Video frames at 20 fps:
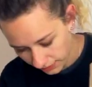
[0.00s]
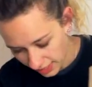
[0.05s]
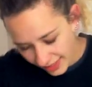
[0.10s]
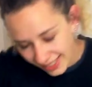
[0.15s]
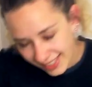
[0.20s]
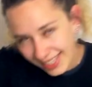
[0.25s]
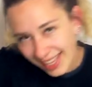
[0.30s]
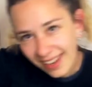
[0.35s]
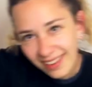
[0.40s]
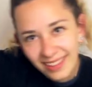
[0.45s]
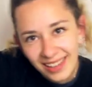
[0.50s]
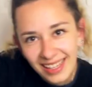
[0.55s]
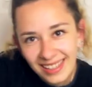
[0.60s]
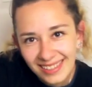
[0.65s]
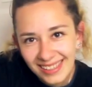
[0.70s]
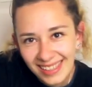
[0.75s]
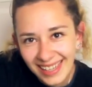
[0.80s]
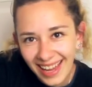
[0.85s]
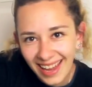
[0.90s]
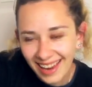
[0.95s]
they sent
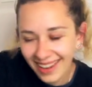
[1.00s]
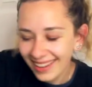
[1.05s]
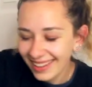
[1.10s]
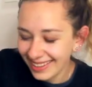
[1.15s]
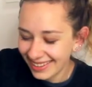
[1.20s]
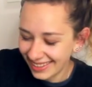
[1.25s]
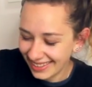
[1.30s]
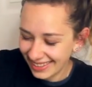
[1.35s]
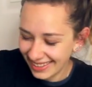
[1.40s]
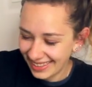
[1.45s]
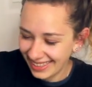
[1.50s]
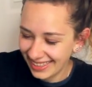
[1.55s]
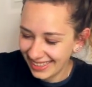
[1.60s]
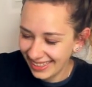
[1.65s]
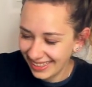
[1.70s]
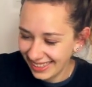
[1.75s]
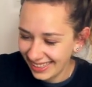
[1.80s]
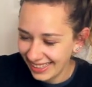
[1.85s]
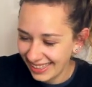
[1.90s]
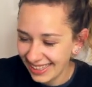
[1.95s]
this again.
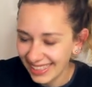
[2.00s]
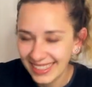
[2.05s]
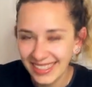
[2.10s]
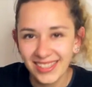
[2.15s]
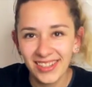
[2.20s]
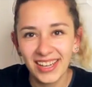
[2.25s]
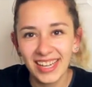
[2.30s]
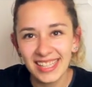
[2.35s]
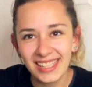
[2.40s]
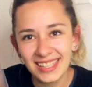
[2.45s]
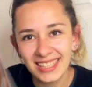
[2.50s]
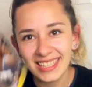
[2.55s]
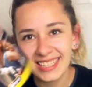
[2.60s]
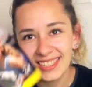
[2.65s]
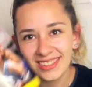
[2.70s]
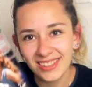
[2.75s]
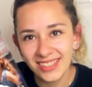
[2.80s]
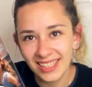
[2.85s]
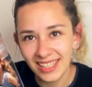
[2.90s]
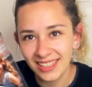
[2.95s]
So I guess they
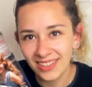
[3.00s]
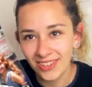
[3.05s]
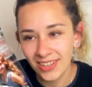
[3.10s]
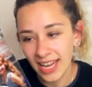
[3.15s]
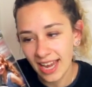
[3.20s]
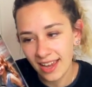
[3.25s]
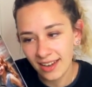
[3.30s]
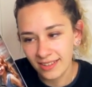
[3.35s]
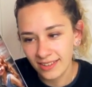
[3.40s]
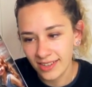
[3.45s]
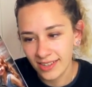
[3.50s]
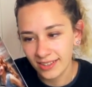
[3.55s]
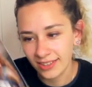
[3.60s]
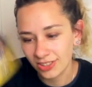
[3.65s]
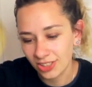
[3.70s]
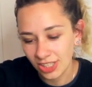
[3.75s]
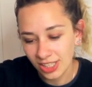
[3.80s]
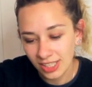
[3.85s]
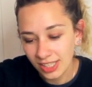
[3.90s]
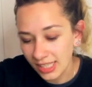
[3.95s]
do send you a
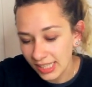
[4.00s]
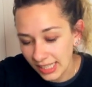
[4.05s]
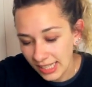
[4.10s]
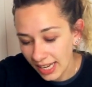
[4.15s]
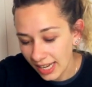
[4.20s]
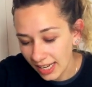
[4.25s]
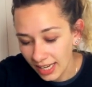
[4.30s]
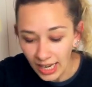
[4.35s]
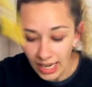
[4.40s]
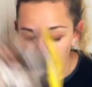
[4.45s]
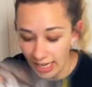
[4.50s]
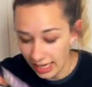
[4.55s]
catalog just to say,